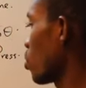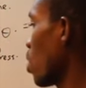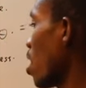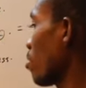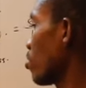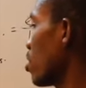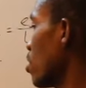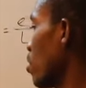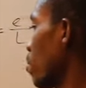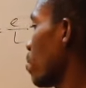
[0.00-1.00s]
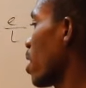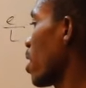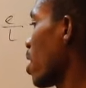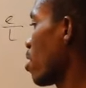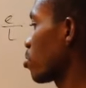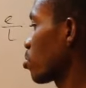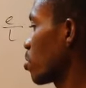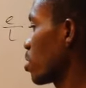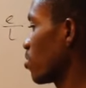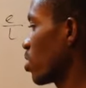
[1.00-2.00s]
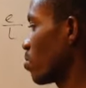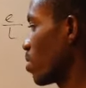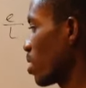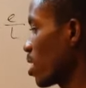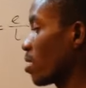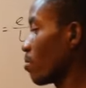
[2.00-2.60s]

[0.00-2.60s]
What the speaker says: we have pi r squared divided by